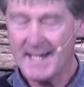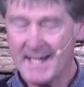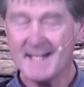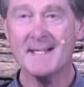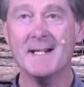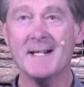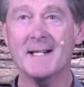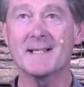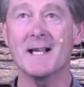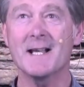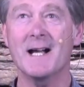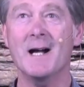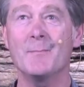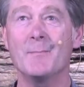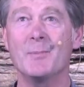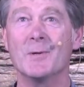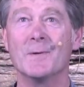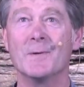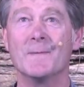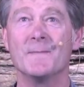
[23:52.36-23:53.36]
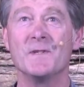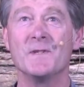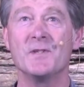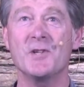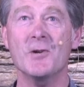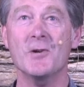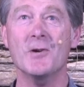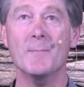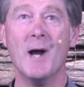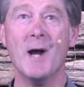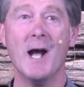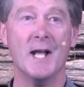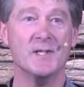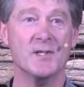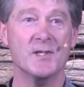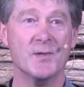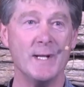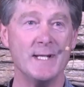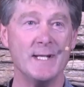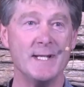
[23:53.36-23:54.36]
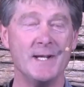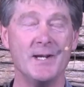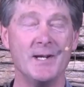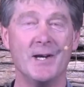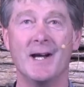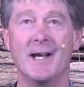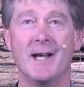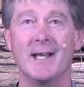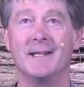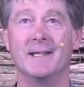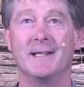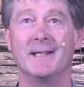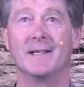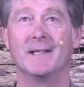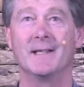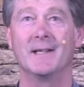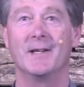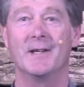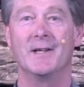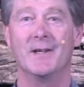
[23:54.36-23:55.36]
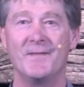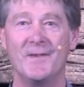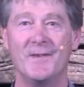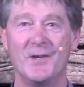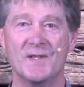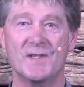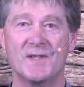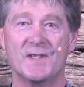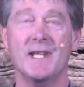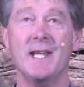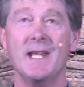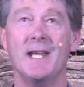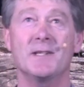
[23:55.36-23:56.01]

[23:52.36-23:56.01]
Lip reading: Here's an example, Jeremiah 29, verse